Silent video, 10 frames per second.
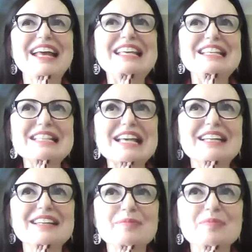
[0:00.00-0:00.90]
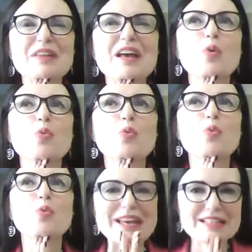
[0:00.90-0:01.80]
He said, when
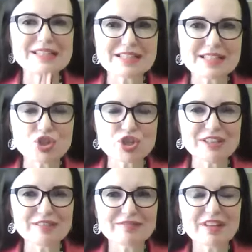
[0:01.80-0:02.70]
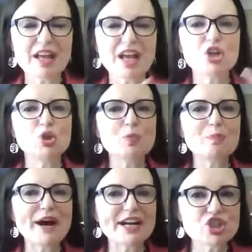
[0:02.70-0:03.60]
you make a decision, you
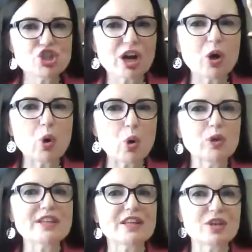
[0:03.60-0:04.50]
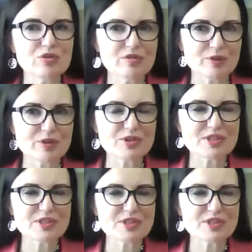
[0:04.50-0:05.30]
punch a hole in the universe,